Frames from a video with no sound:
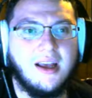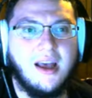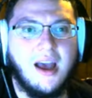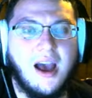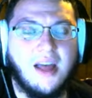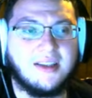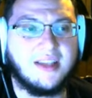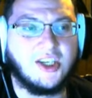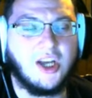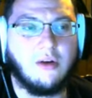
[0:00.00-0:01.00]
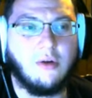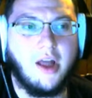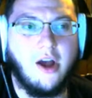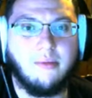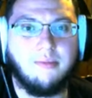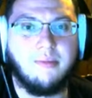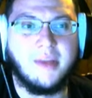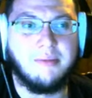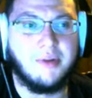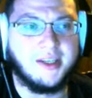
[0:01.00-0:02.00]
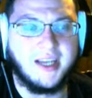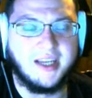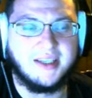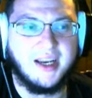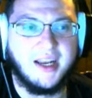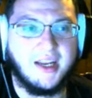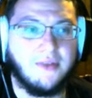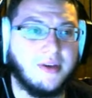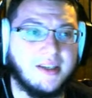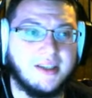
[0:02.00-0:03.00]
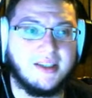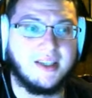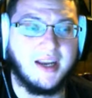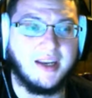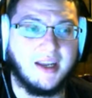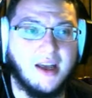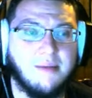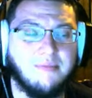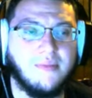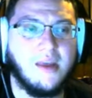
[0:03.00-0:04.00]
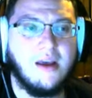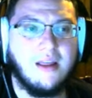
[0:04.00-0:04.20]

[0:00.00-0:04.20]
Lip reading: the Psyshock will help me put a dent in it if it does decide to come.